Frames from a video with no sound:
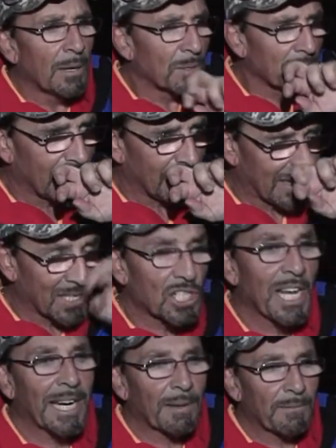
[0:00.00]
it the, the
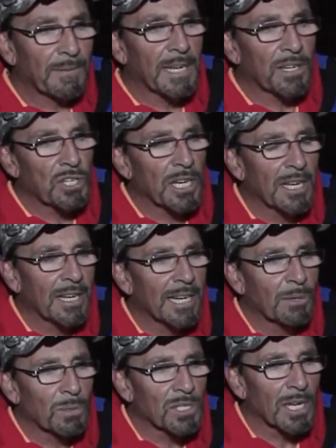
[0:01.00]
second fish,
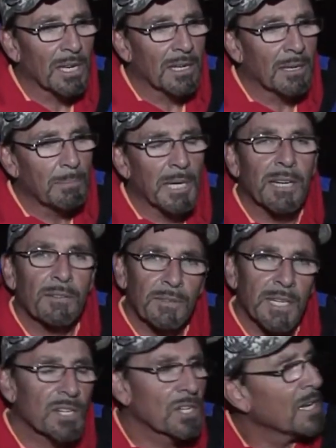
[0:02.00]
and it was a bigger
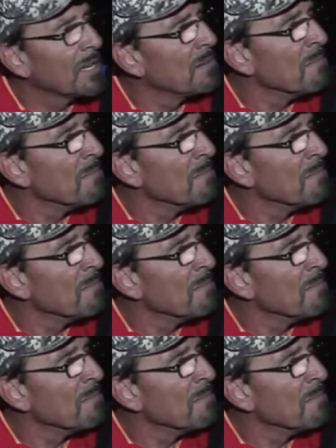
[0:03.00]
fish.